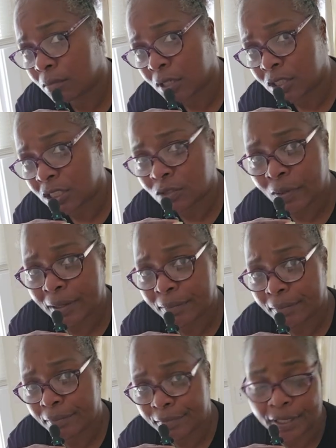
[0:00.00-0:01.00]
Y'all see the
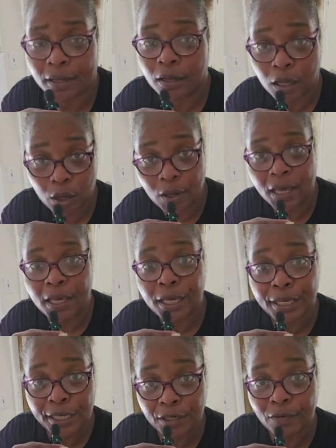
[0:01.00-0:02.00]
sweat? Yeah. Okay.
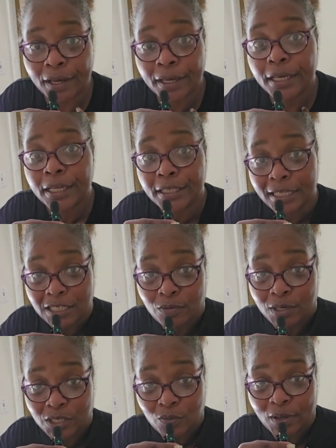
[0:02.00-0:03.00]
Anyway, that's
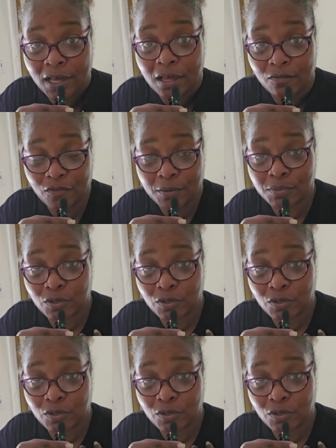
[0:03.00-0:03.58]
where the sweat come from.